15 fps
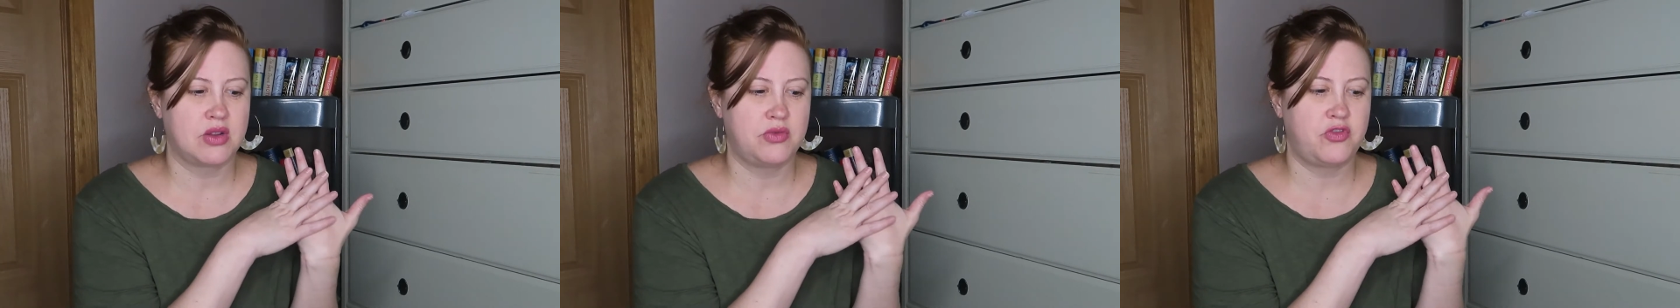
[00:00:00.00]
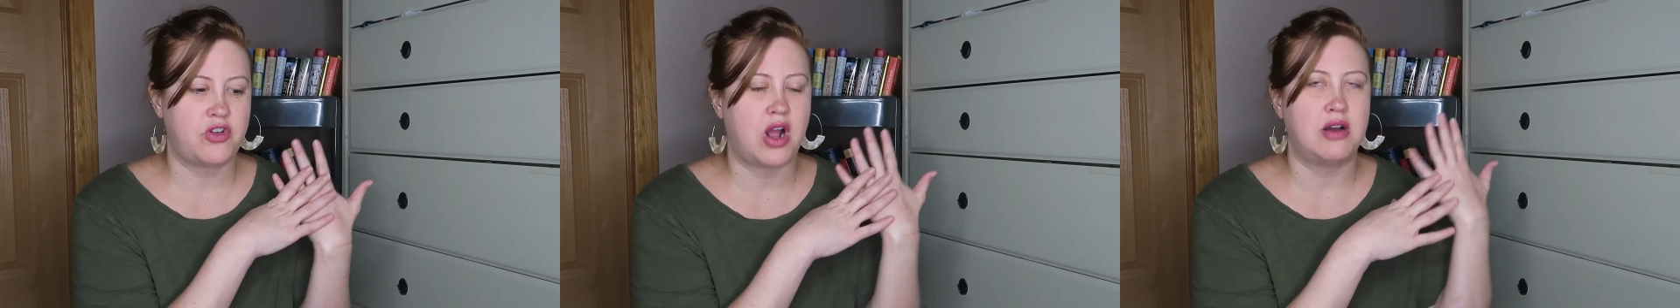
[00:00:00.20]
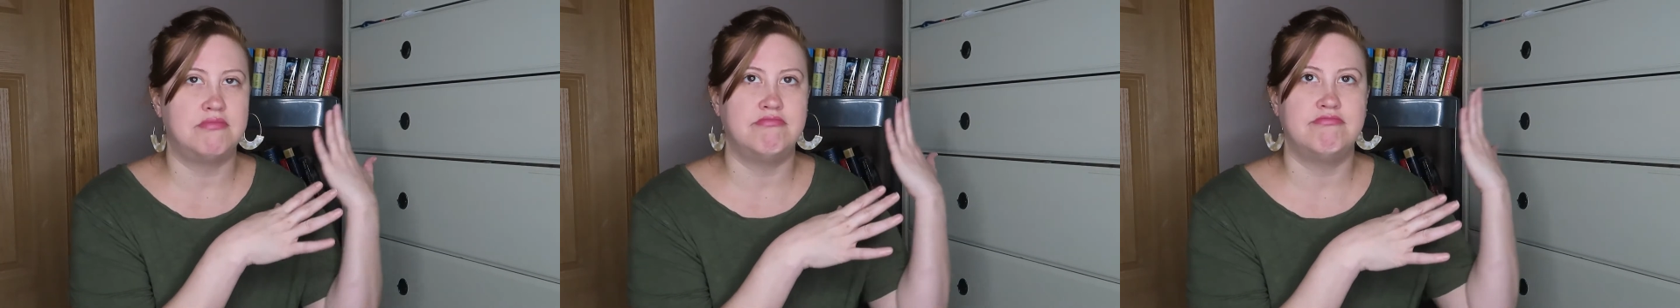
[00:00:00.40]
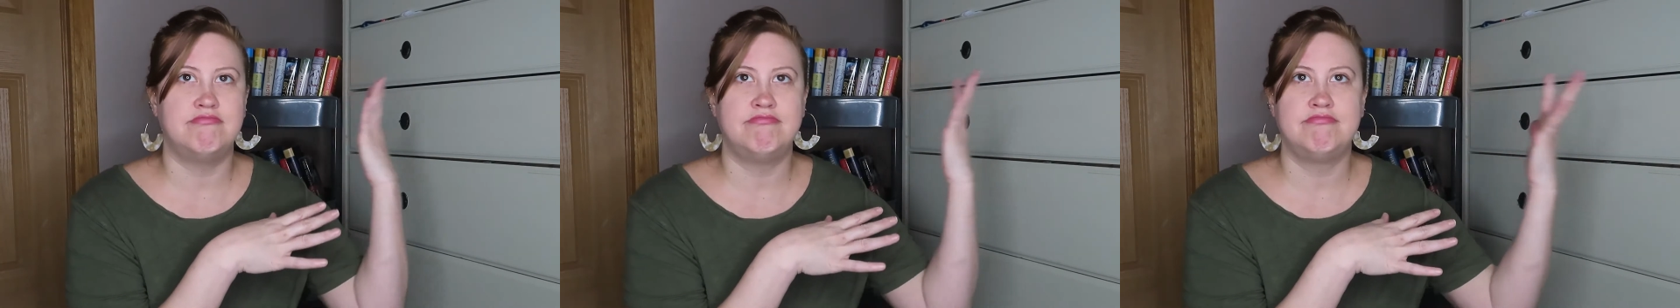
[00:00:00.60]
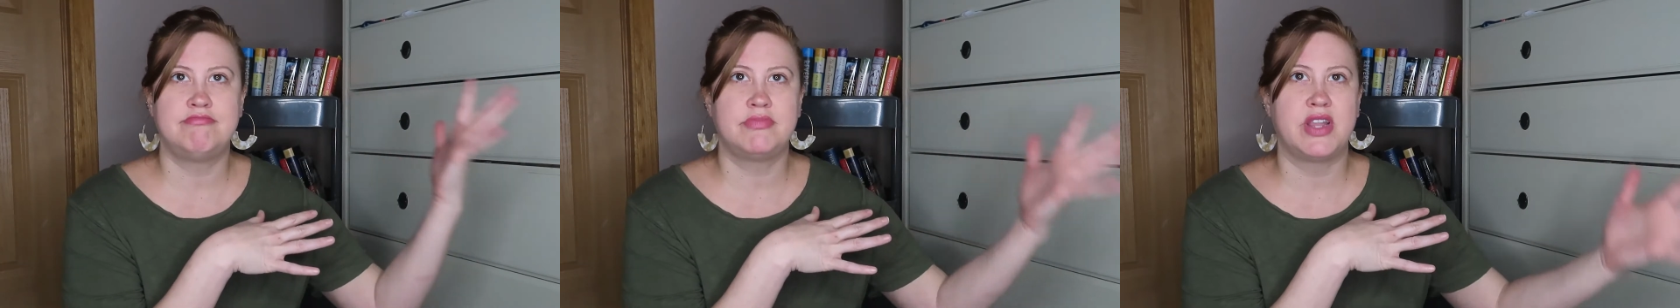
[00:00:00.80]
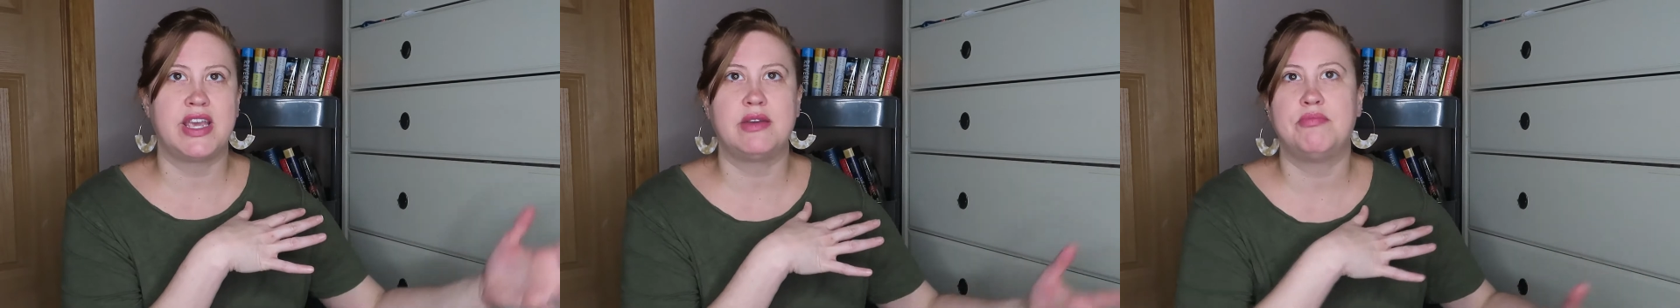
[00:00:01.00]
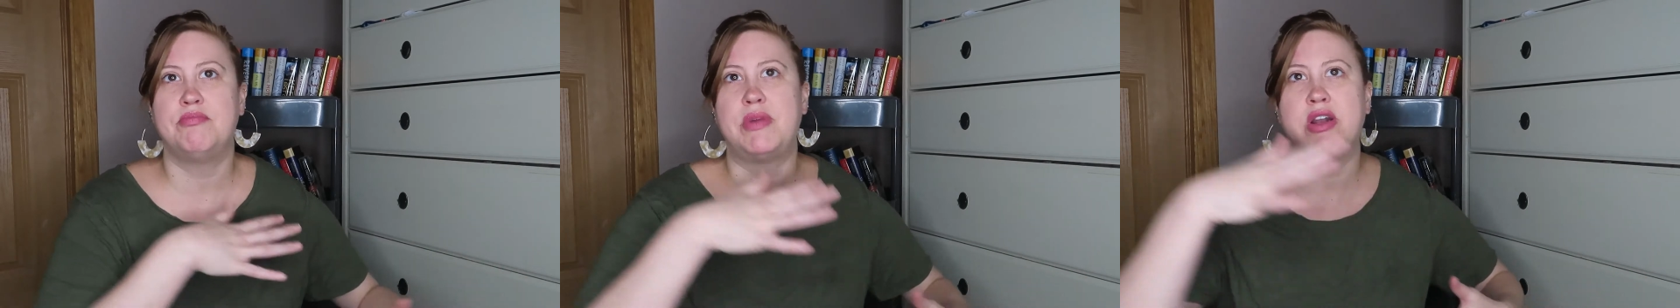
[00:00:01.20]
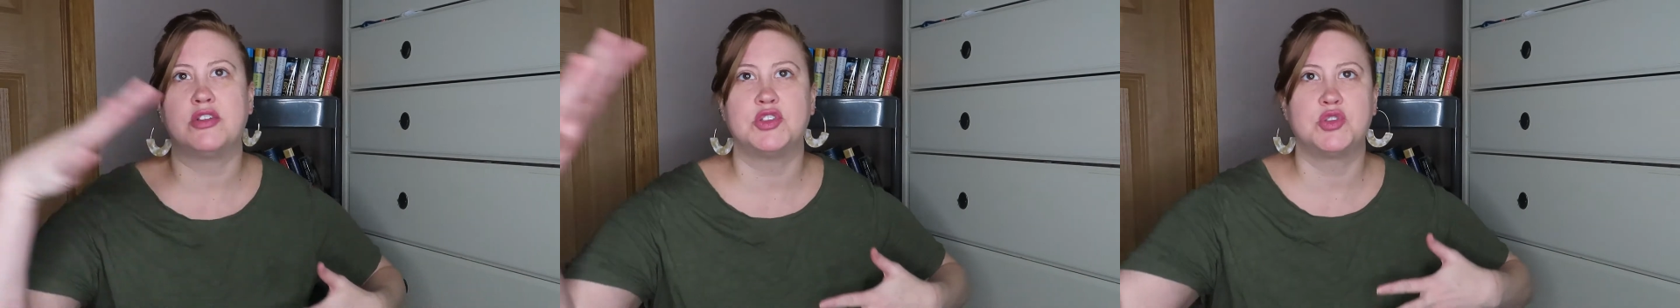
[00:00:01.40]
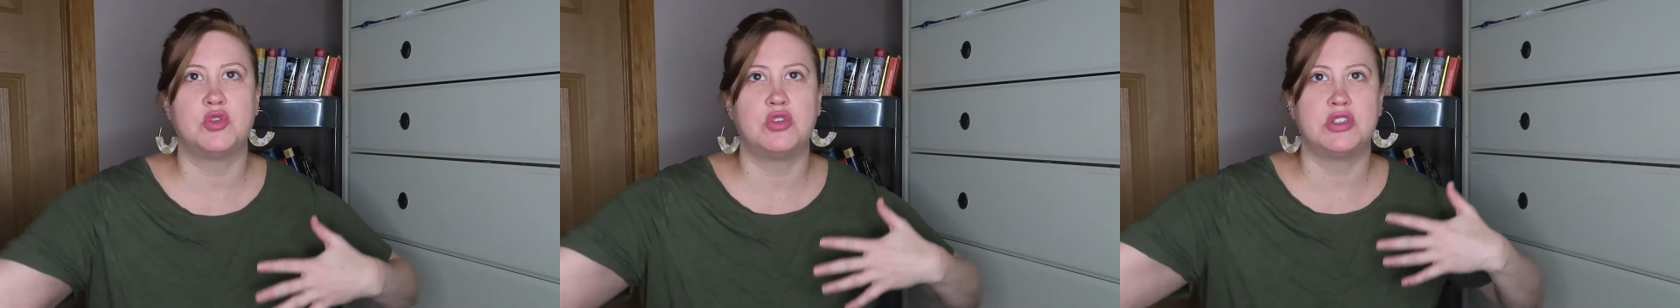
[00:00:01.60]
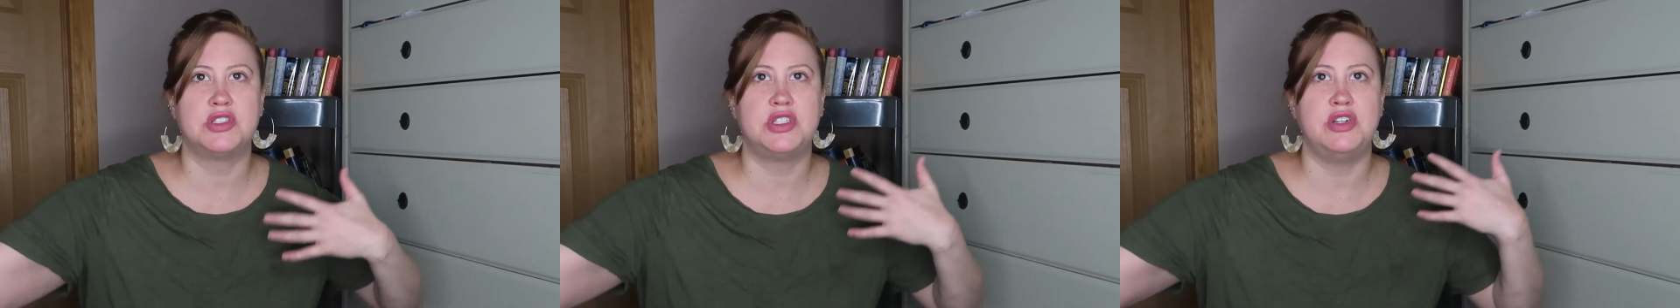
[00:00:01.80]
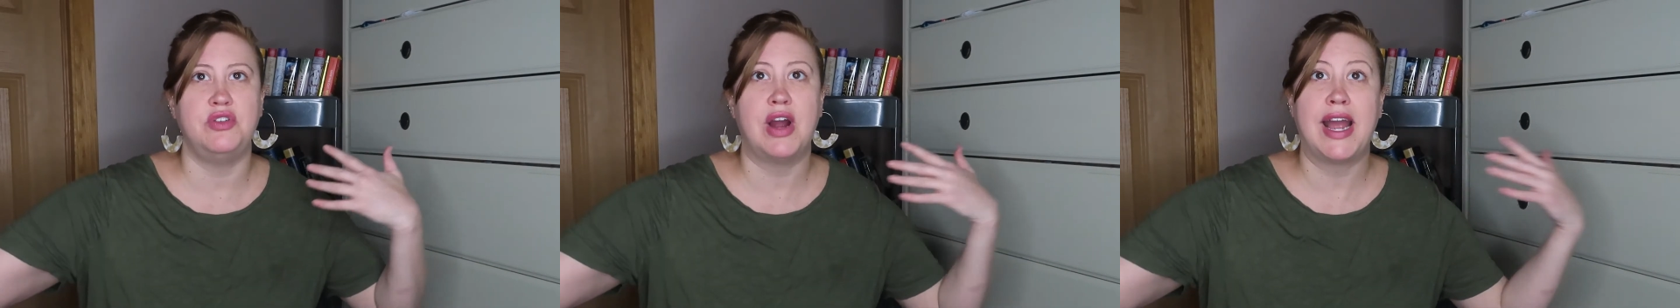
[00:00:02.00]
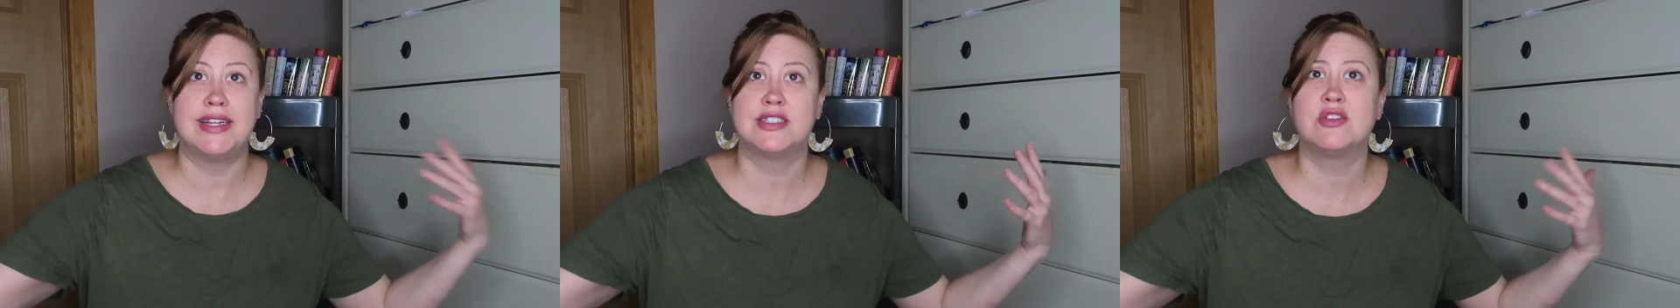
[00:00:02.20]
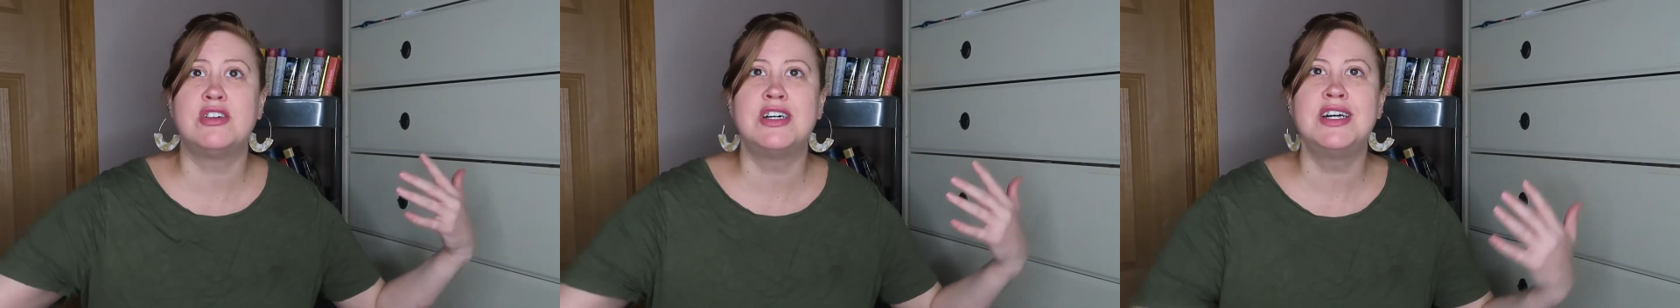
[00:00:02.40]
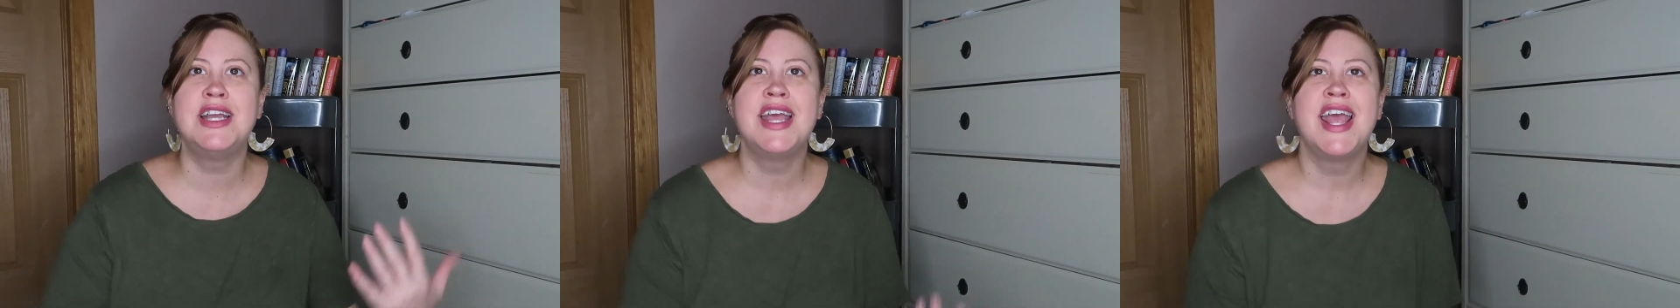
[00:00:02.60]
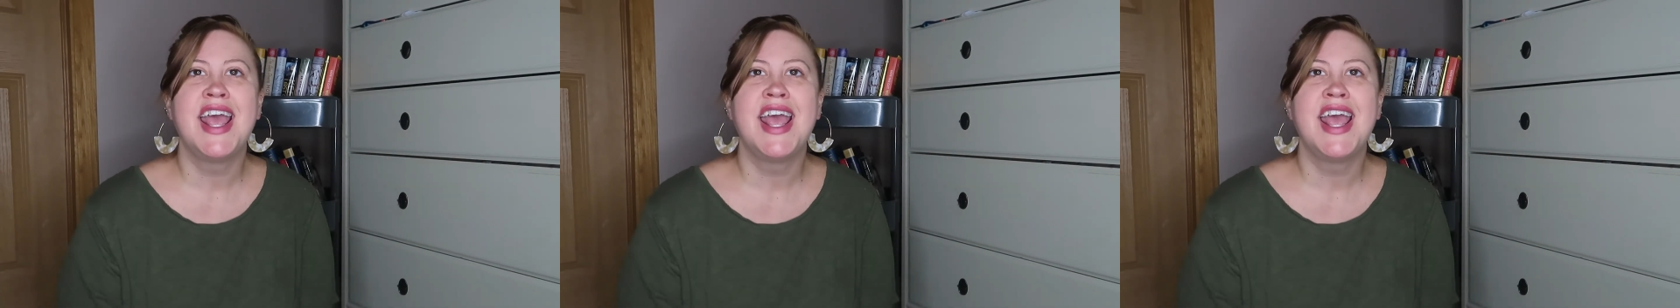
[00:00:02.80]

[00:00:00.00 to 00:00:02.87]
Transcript: from like middle school to high school.